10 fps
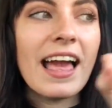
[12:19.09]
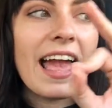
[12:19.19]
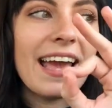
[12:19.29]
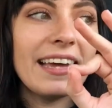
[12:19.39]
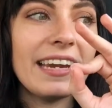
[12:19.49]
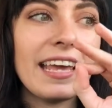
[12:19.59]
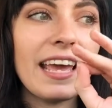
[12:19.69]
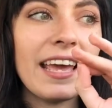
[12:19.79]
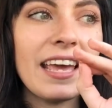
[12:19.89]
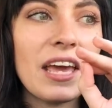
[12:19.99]
And
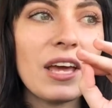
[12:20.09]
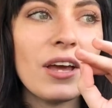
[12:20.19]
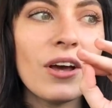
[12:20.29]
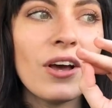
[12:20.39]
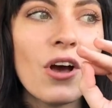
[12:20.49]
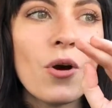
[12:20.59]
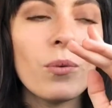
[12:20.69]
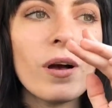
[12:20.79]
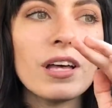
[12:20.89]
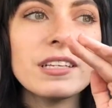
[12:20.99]
it
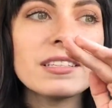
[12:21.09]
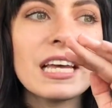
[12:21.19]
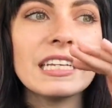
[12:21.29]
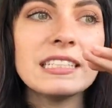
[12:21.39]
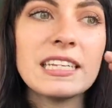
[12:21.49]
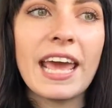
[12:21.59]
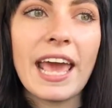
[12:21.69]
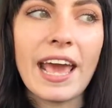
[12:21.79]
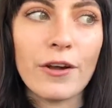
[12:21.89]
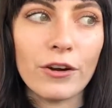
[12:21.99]
was
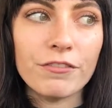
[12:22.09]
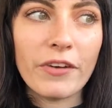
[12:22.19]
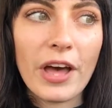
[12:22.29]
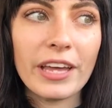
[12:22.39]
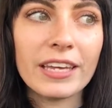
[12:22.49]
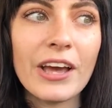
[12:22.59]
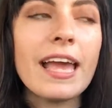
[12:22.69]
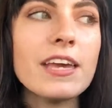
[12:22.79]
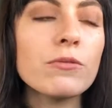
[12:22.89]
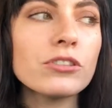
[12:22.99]
terrifying.
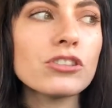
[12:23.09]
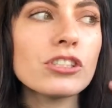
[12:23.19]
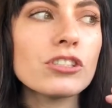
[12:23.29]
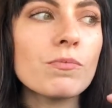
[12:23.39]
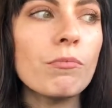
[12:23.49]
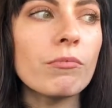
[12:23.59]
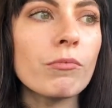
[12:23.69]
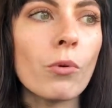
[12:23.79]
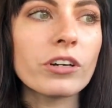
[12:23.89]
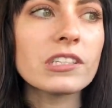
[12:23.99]
It was just
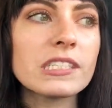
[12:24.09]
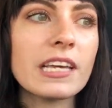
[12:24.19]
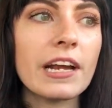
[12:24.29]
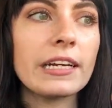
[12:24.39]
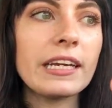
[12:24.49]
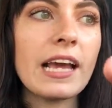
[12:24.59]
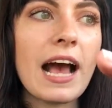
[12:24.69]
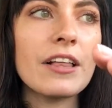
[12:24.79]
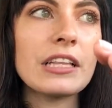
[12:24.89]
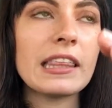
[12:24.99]
more scary
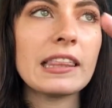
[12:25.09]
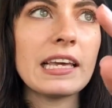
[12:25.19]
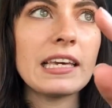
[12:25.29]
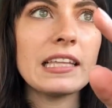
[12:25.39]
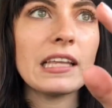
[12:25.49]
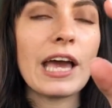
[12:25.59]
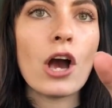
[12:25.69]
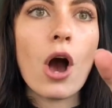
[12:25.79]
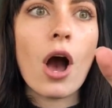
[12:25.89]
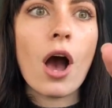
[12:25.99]
thinking like,
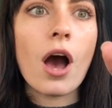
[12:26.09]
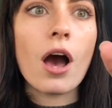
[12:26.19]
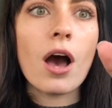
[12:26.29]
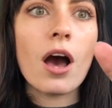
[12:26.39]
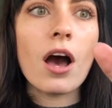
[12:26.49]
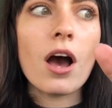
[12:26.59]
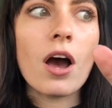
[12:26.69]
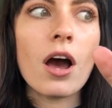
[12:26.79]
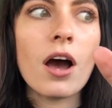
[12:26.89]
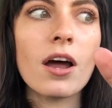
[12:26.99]

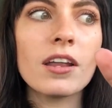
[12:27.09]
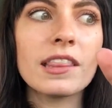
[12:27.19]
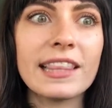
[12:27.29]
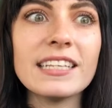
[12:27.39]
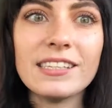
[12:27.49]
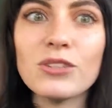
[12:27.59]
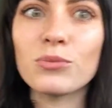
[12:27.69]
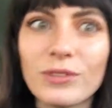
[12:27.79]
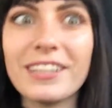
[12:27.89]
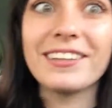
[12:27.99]
this
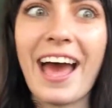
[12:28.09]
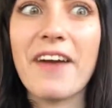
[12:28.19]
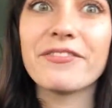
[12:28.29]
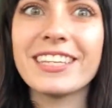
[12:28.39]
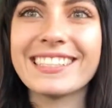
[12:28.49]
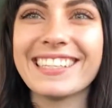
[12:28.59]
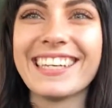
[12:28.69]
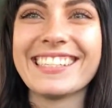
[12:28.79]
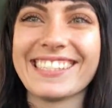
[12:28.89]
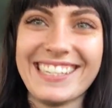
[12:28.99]
is real life. This is
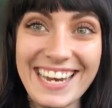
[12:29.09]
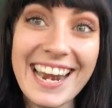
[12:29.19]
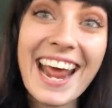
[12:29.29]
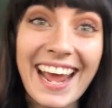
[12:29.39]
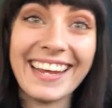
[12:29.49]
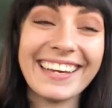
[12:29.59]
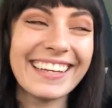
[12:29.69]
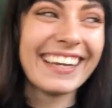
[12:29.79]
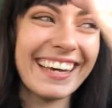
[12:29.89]
a snake.